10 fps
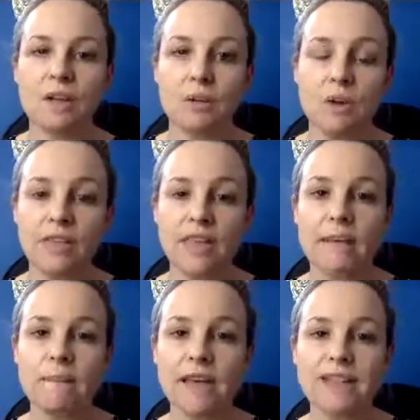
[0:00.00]
what that
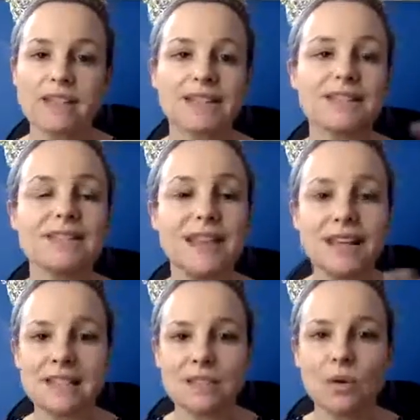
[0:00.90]
means is the
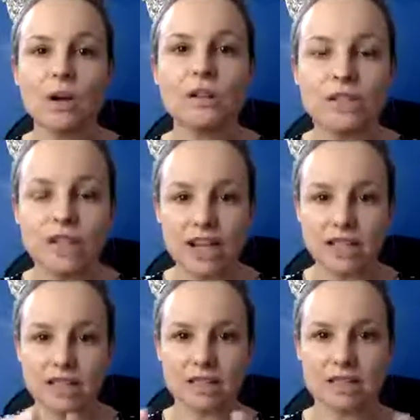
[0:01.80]
status quo
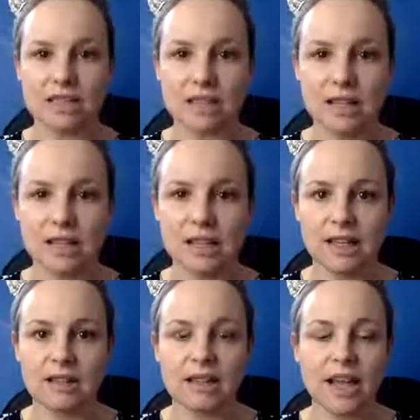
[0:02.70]
changes.
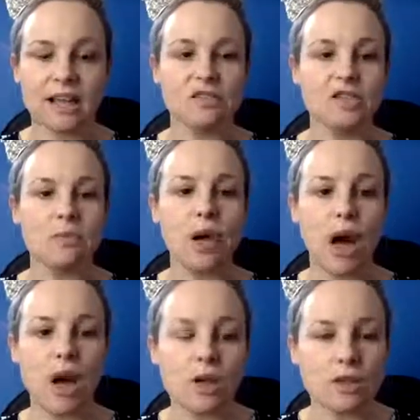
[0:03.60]
That if she
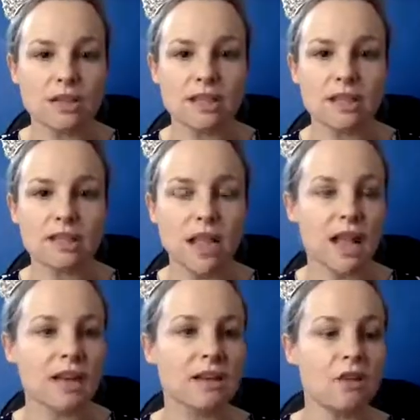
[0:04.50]
posts
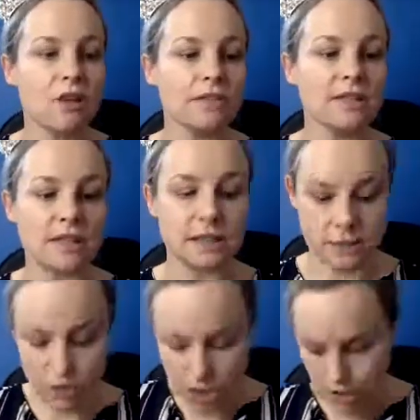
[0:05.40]
and all of a sudden
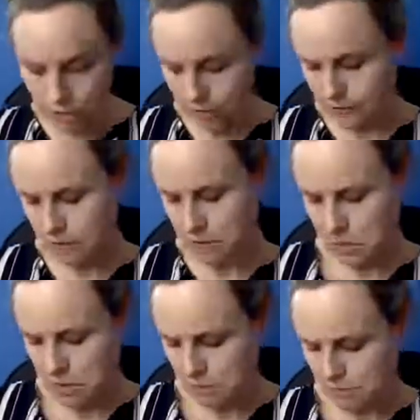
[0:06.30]
she goes from,
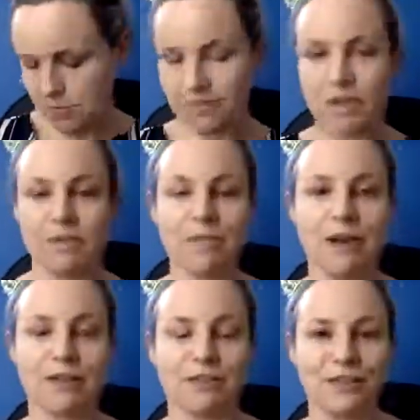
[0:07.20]
I've got my
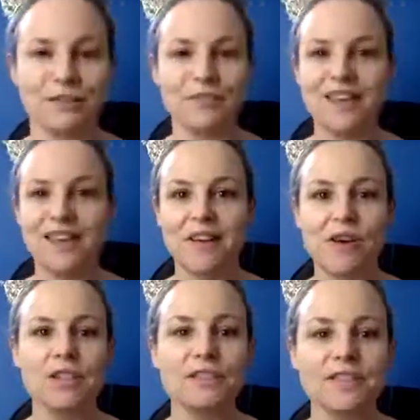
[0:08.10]
microphone on,
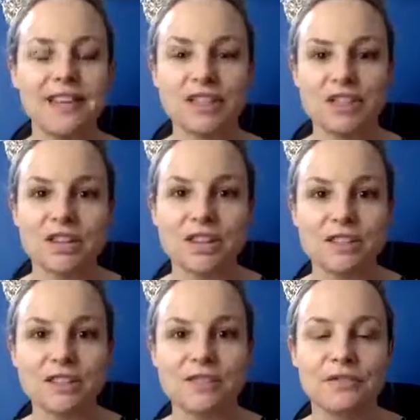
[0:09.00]
all of a sudden she
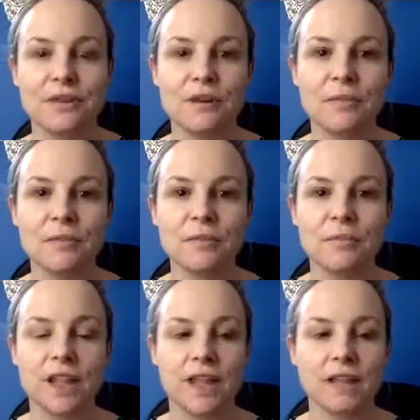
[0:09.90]
goes from
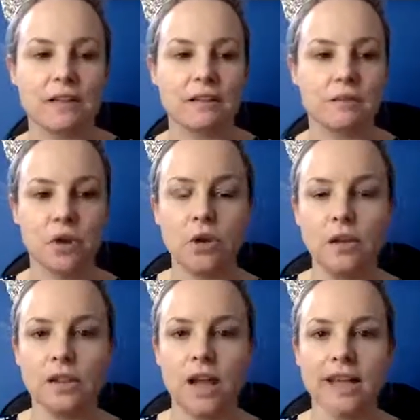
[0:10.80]
like no
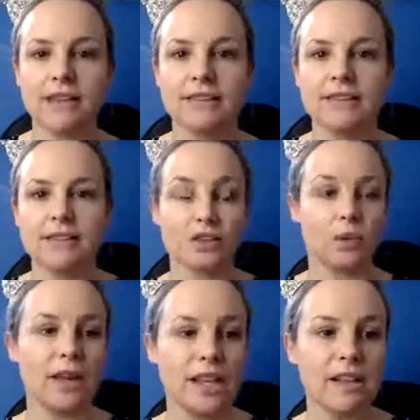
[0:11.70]
clients to
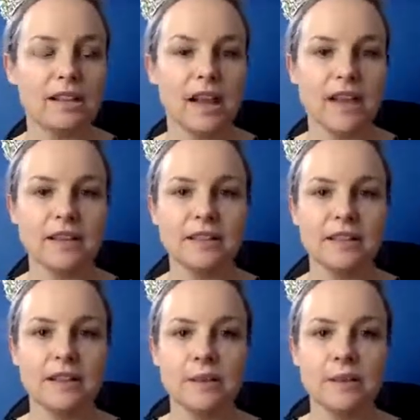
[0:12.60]
20 clients,